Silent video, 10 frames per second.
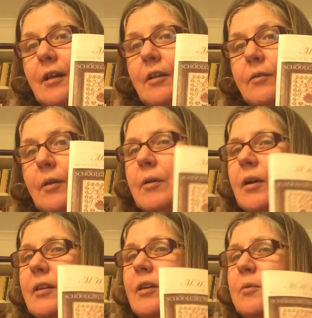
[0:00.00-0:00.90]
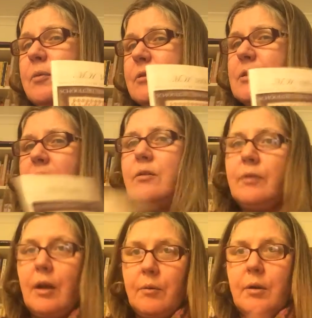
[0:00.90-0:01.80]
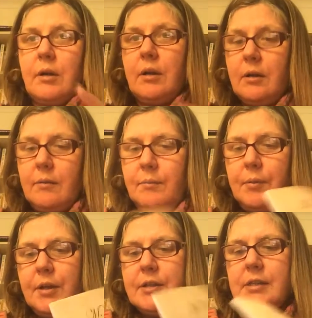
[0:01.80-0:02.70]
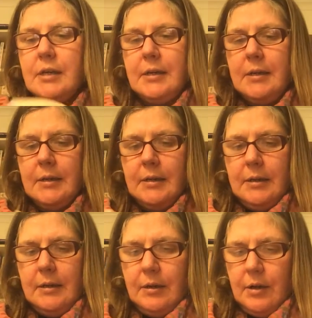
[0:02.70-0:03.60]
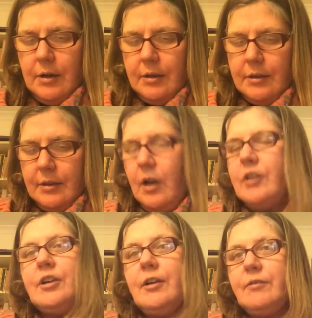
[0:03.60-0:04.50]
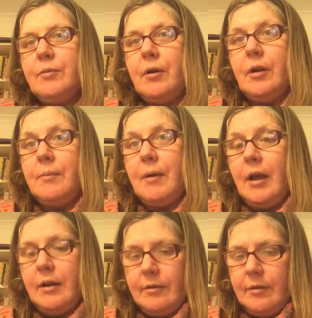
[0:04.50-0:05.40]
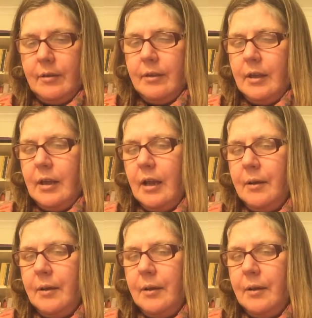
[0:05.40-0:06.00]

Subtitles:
start on that one. I think I will start on that one. Because I don't have to worry about the,